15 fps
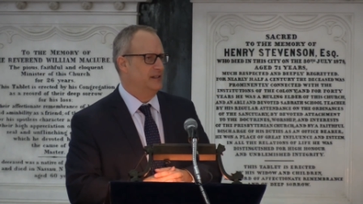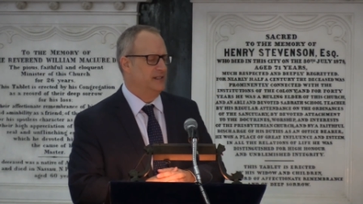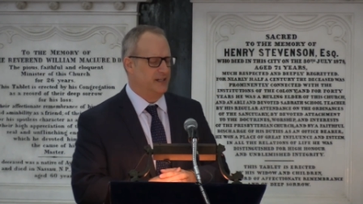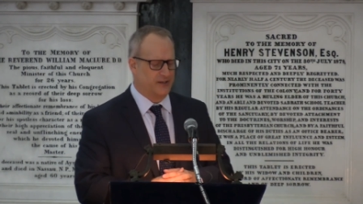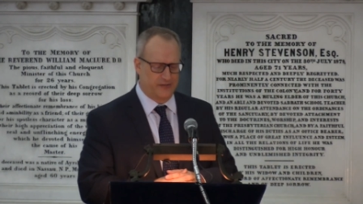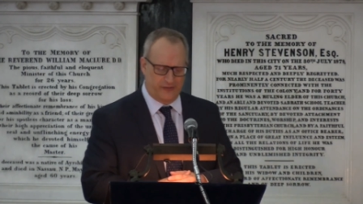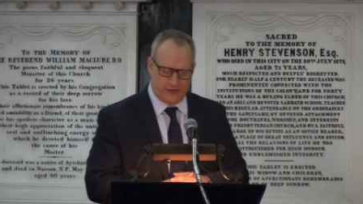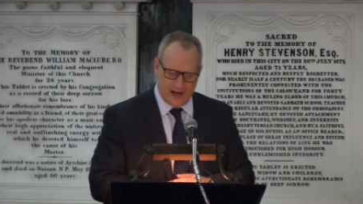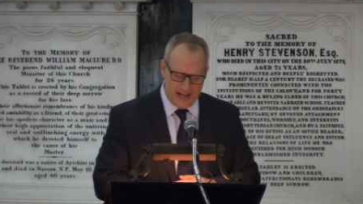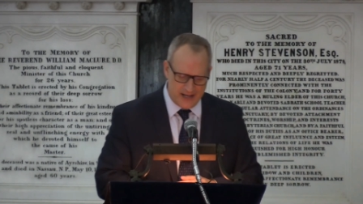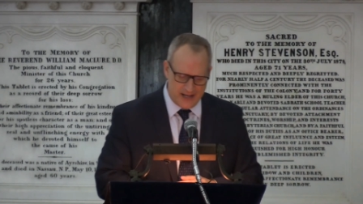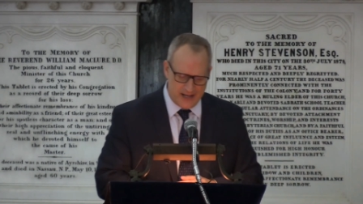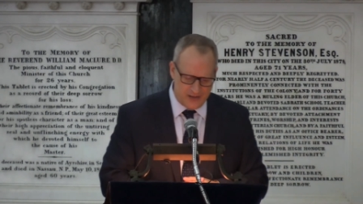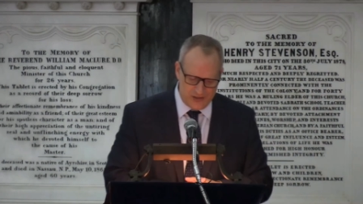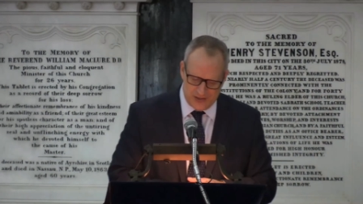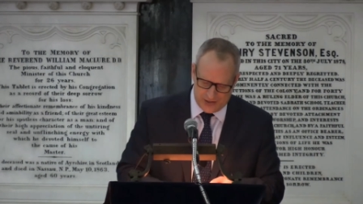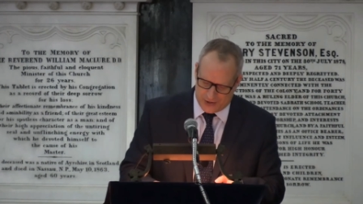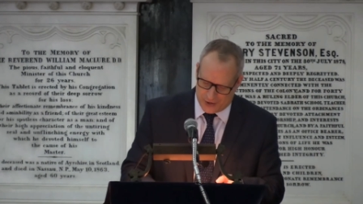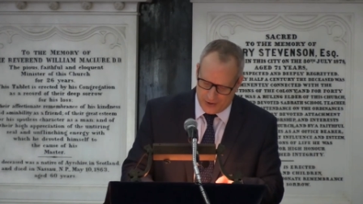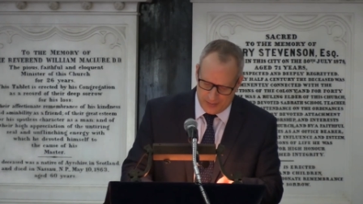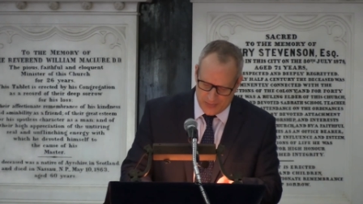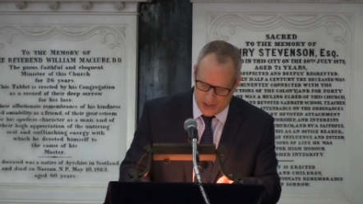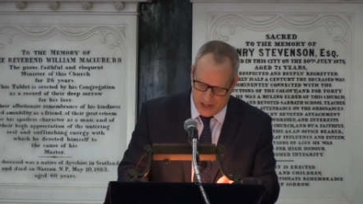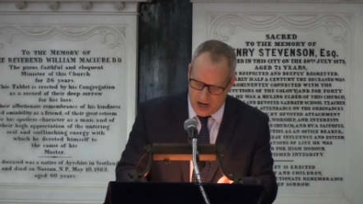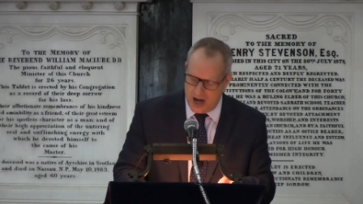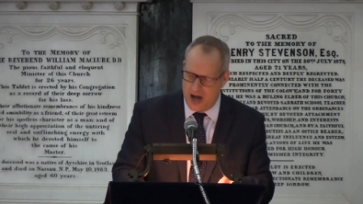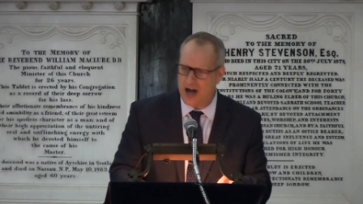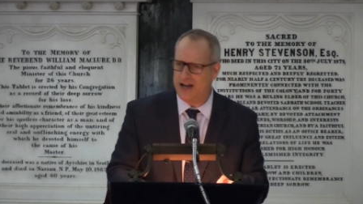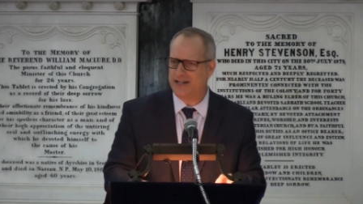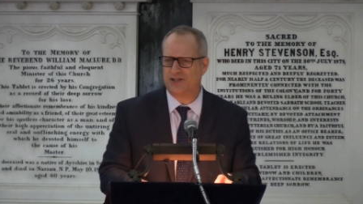Dear friends, the term
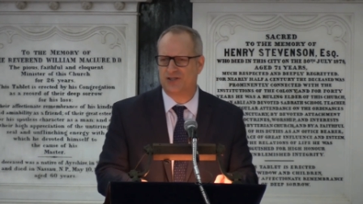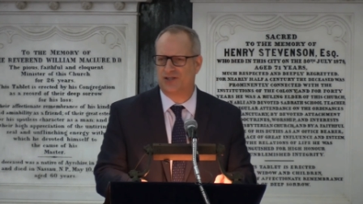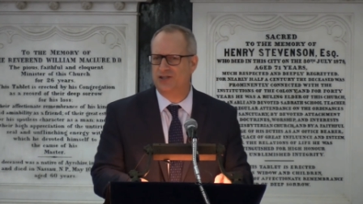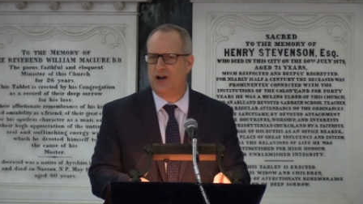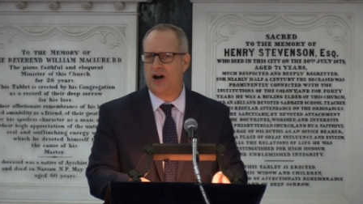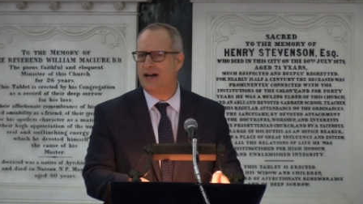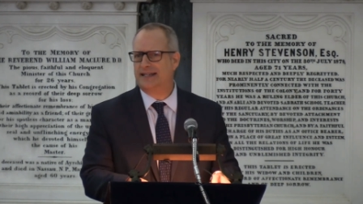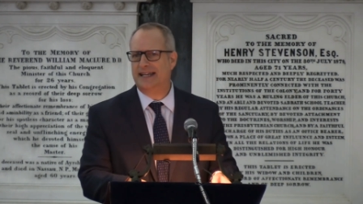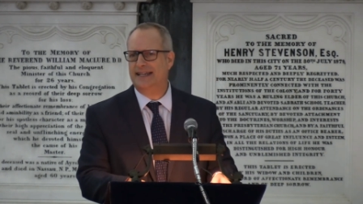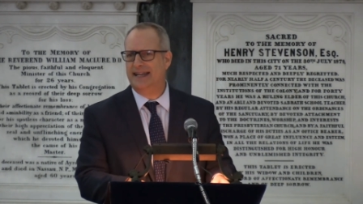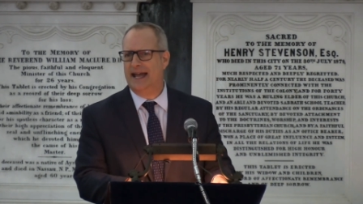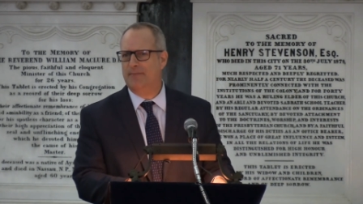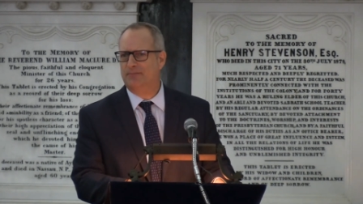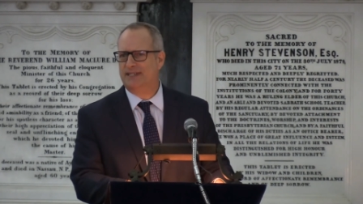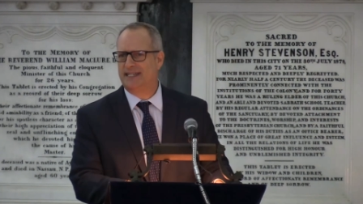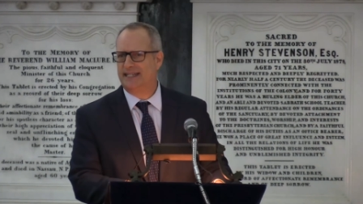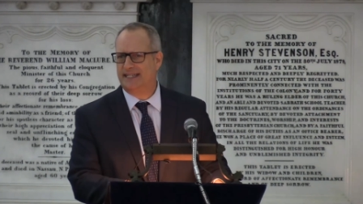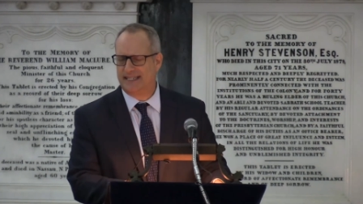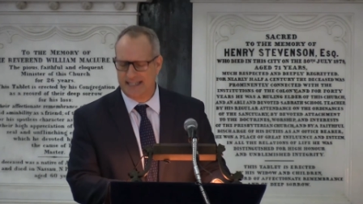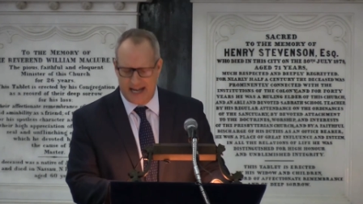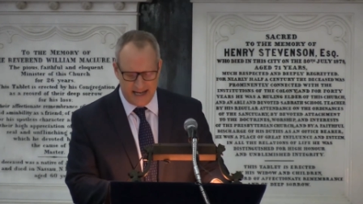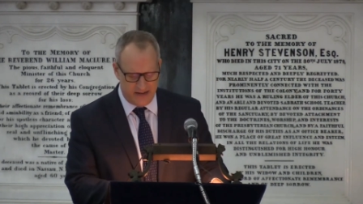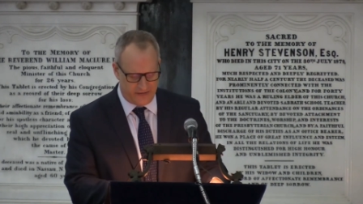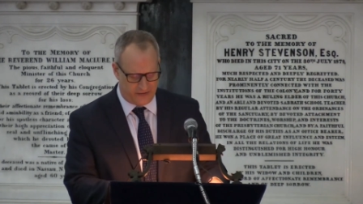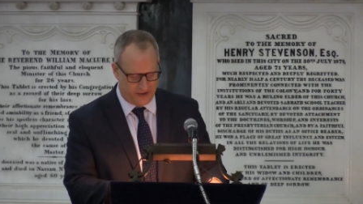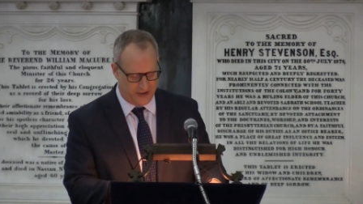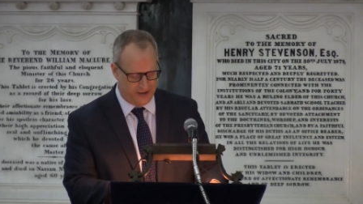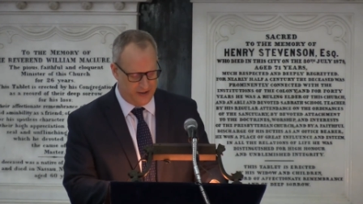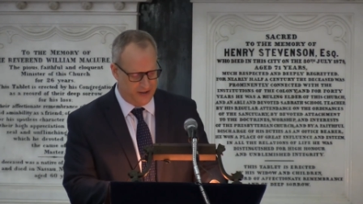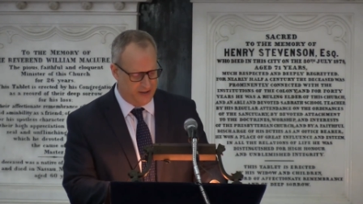God is not an empty
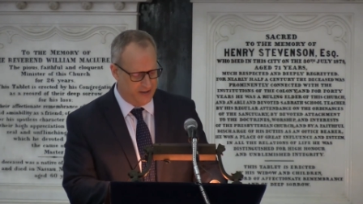cipher.